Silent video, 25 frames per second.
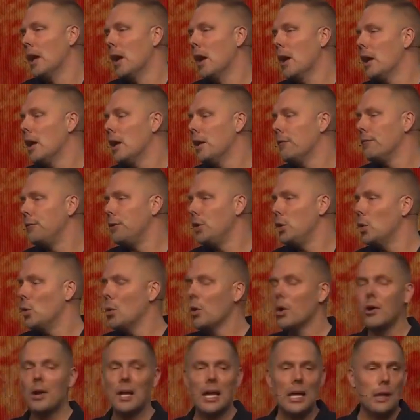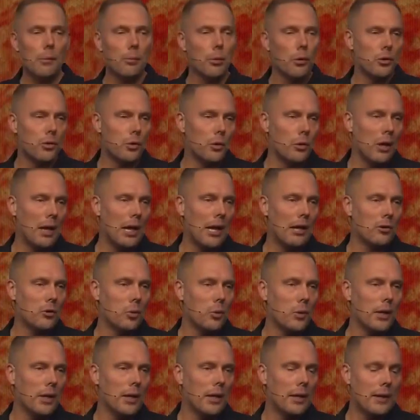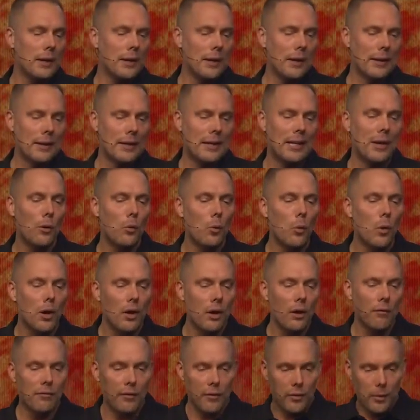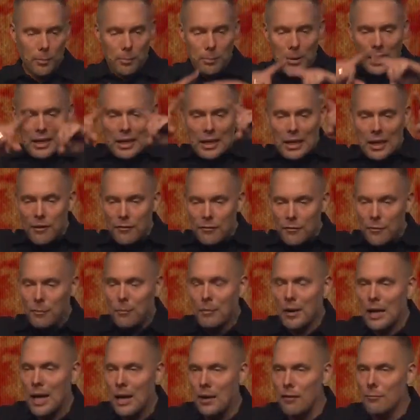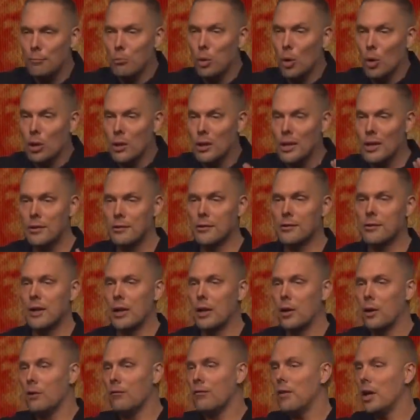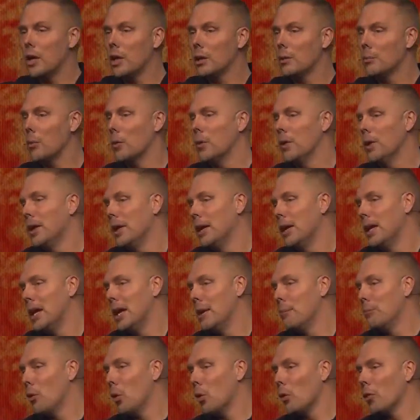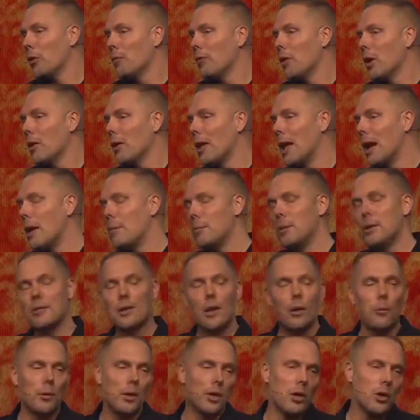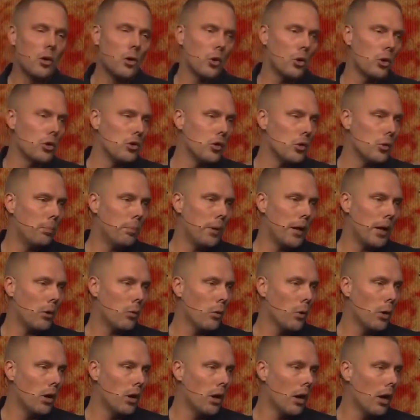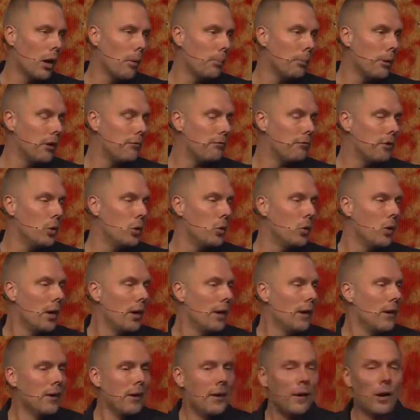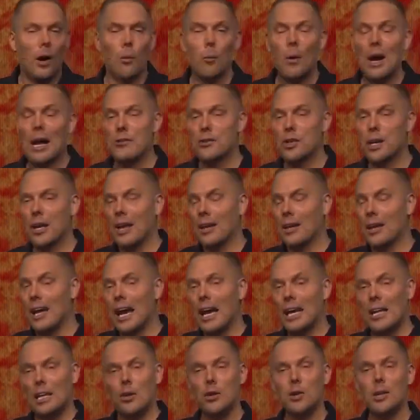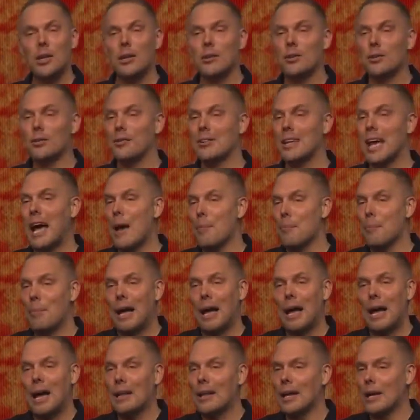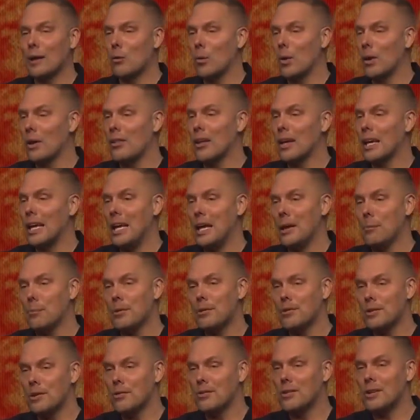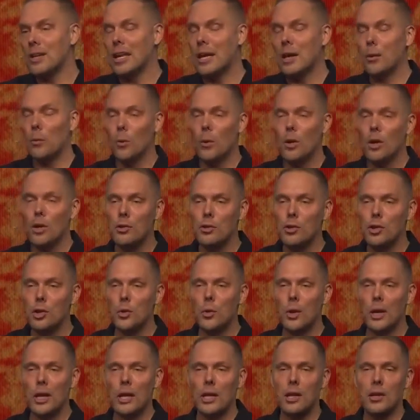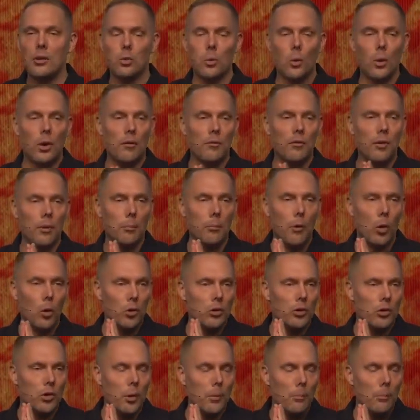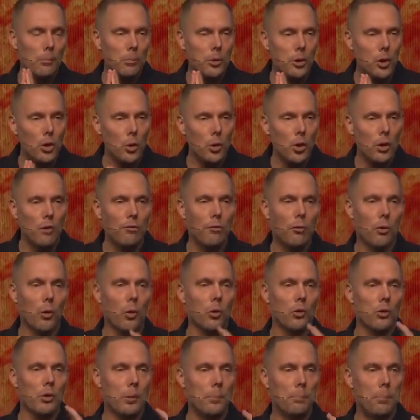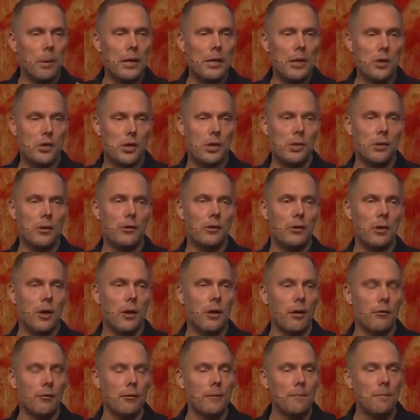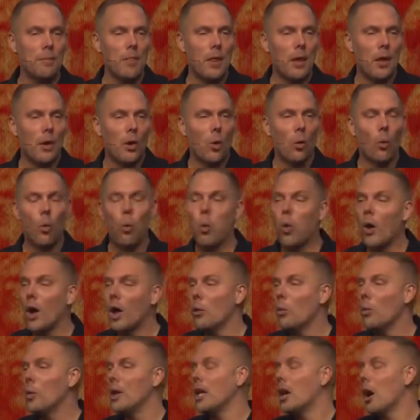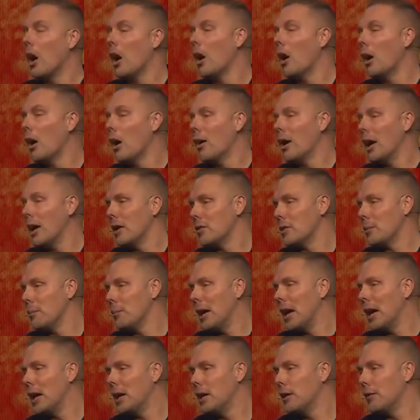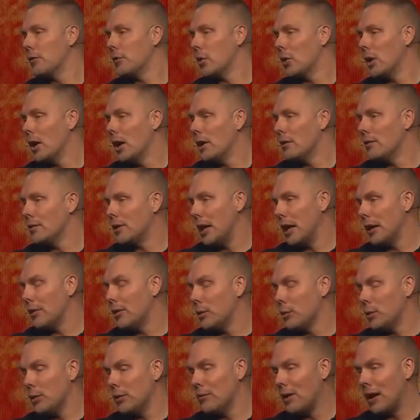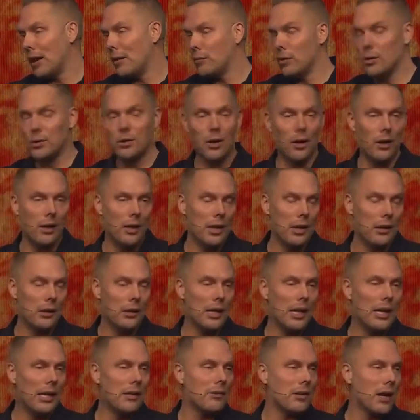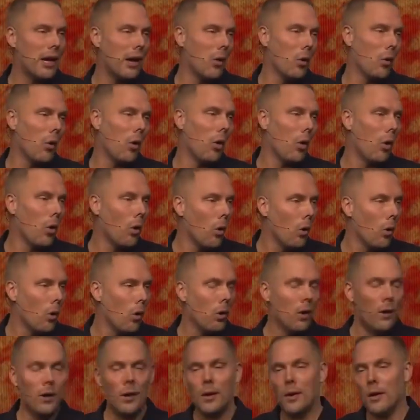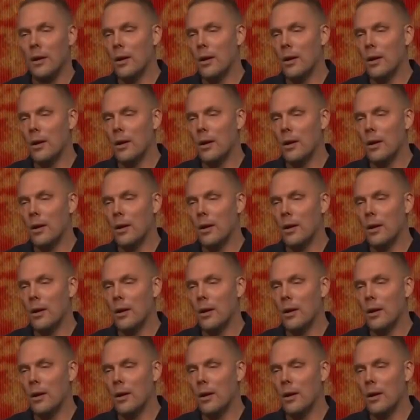If you weren't able to last week, get one of the Big Give kind of booklets that are available in both of our lobbies. I want to encourage you, pick one up. If you are watching online and you need to stop by like one of the campuses to get one, do it. It is one of the most beautiful depictions of what we are as a body of Christ that I think we've ever done. It lays out all